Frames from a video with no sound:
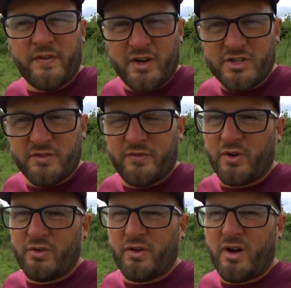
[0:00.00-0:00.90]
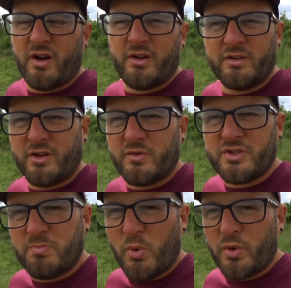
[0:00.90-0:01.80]
fish for you know,
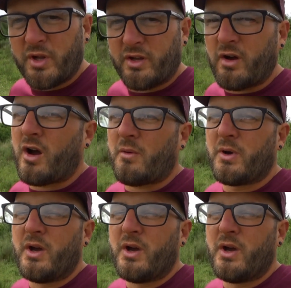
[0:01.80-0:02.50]
spawning carp.